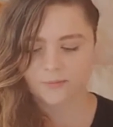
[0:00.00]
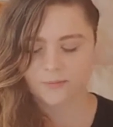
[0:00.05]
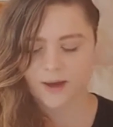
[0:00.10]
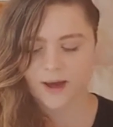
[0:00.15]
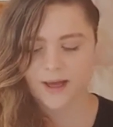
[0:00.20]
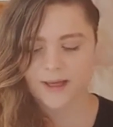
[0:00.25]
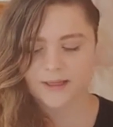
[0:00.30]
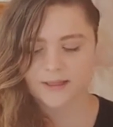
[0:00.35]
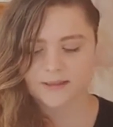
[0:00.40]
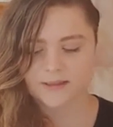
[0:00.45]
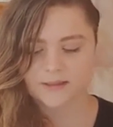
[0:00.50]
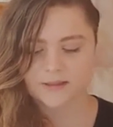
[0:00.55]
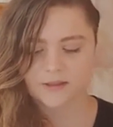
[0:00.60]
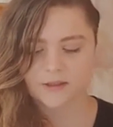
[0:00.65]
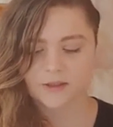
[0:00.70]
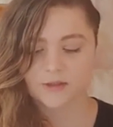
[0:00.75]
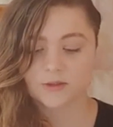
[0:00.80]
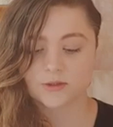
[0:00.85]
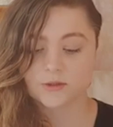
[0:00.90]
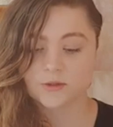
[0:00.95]
biased
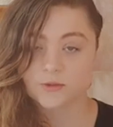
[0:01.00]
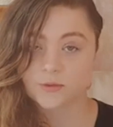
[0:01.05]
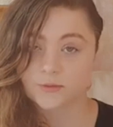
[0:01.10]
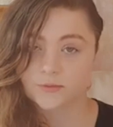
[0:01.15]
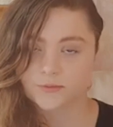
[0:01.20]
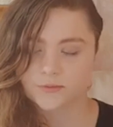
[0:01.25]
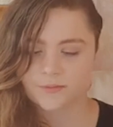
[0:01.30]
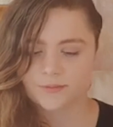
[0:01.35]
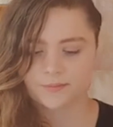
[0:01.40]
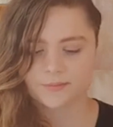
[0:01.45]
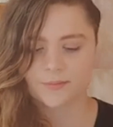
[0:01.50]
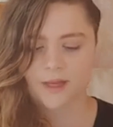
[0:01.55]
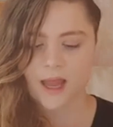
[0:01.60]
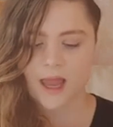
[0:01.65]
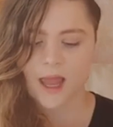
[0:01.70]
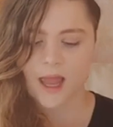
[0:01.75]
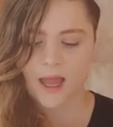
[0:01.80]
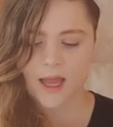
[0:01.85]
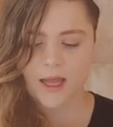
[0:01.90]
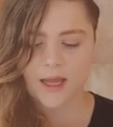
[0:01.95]
truth.
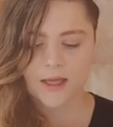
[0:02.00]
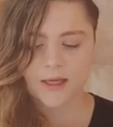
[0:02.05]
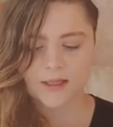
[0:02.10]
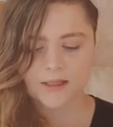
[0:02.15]
It